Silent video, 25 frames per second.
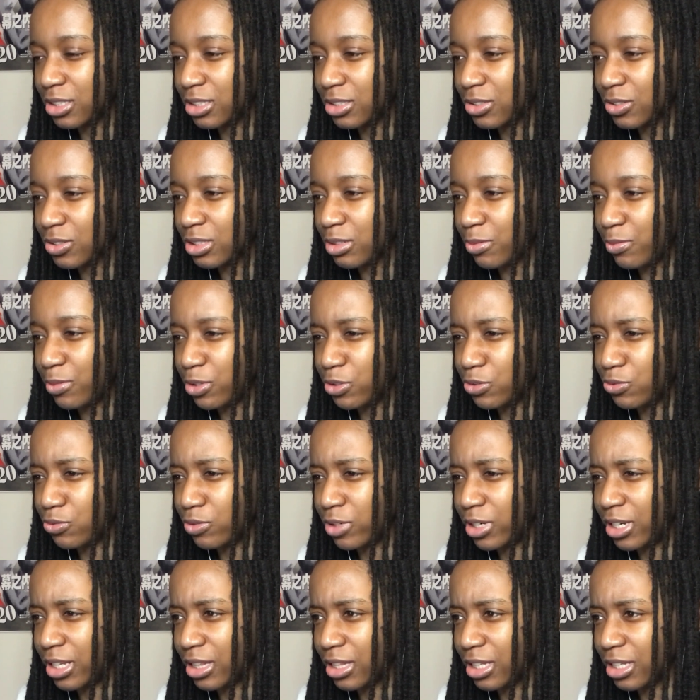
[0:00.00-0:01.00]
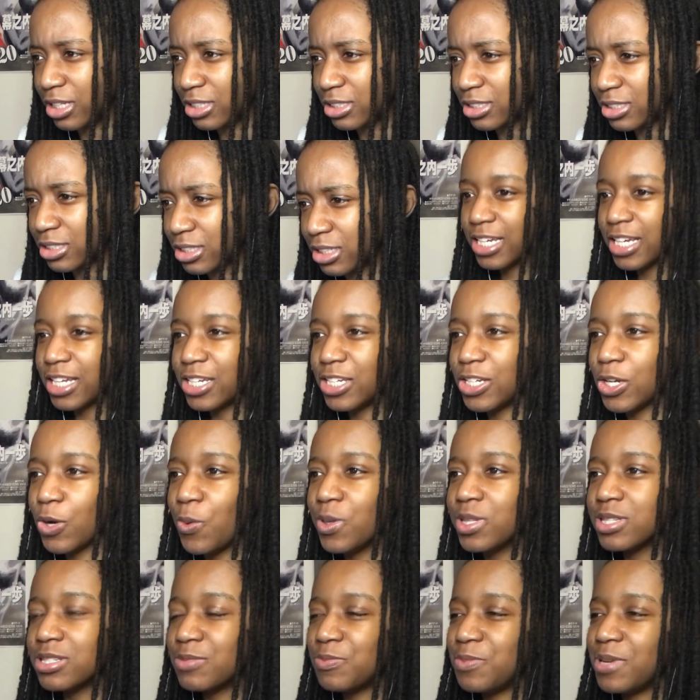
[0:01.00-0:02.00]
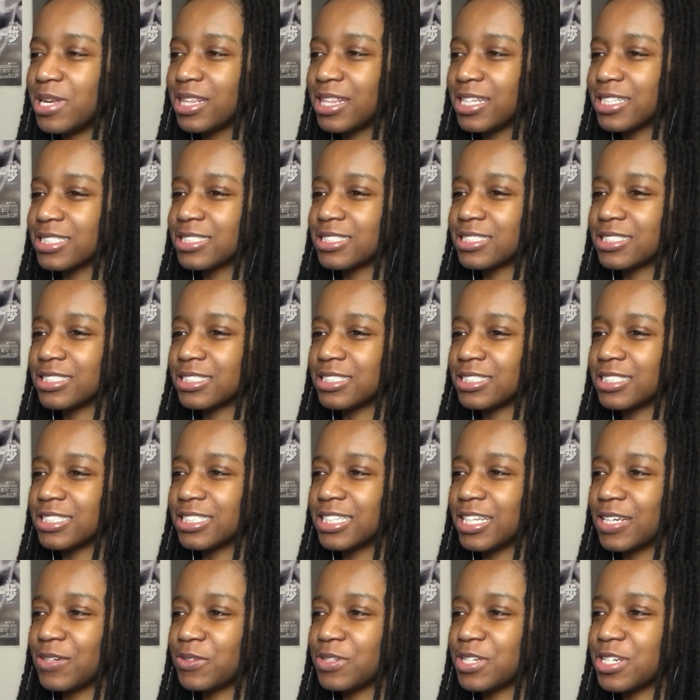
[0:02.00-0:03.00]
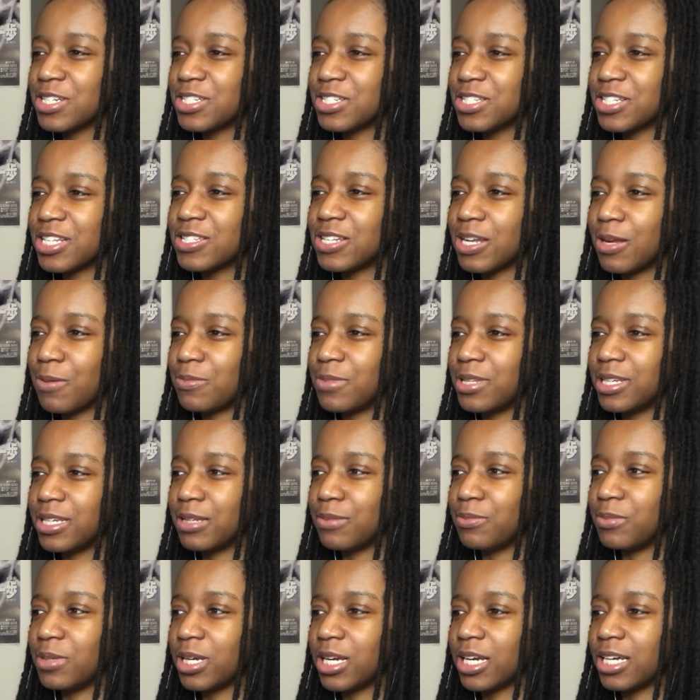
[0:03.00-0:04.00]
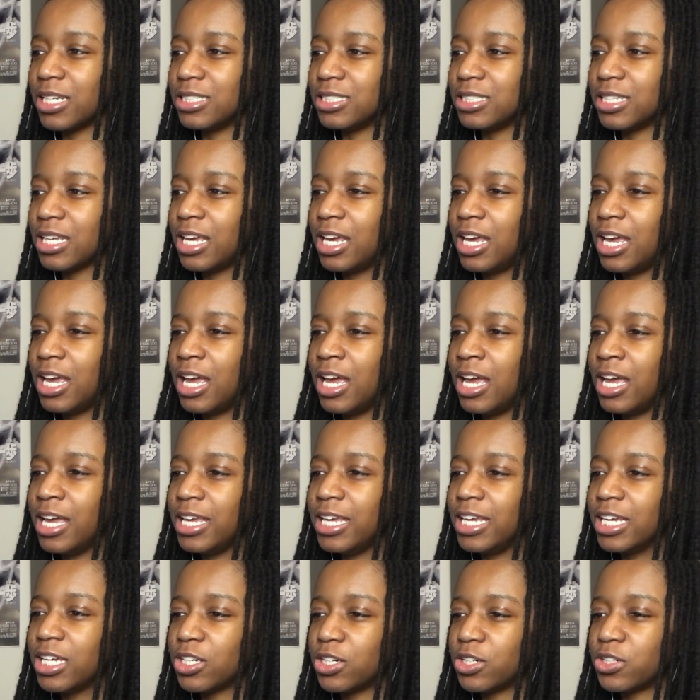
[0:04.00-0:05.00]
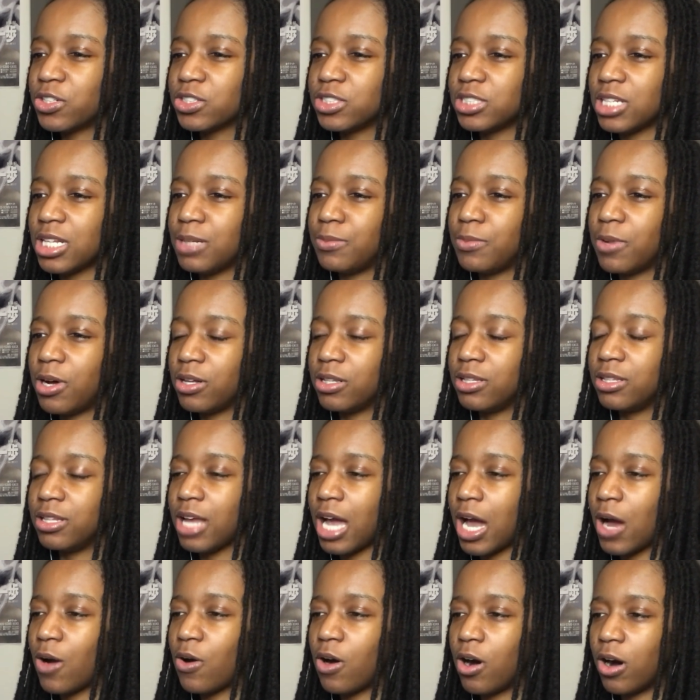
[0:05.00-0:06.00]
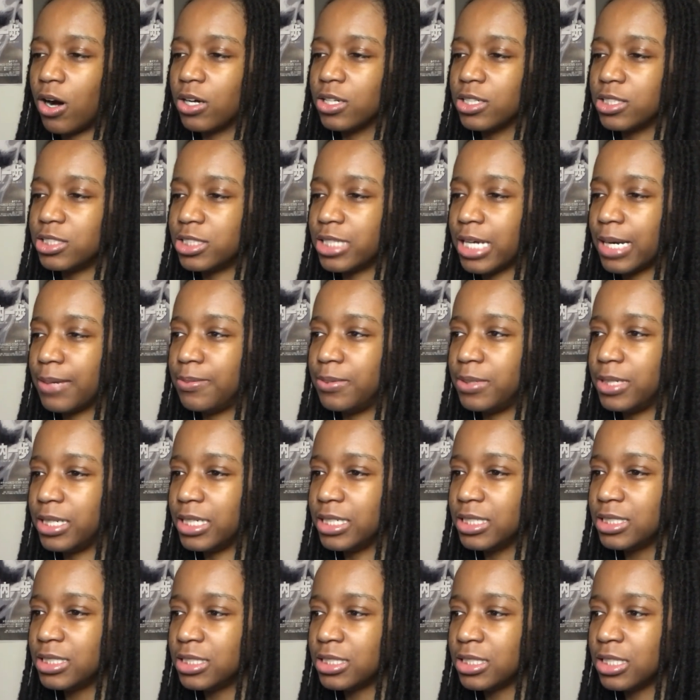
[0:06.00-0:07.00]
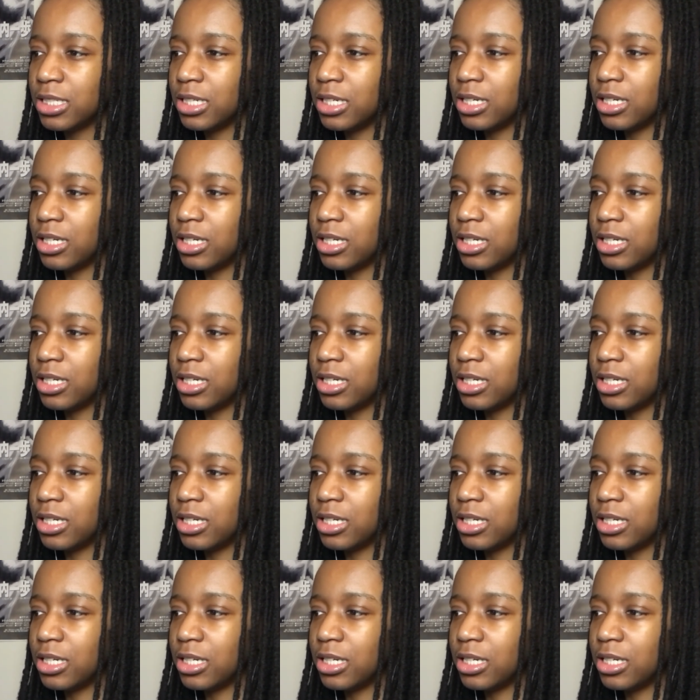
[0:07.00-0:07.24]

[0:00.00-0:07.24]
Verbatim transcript: Don't tell me he's reading this. Could no one speak this, this language? That's what I'm thinking because he can understand them now all in Japanese.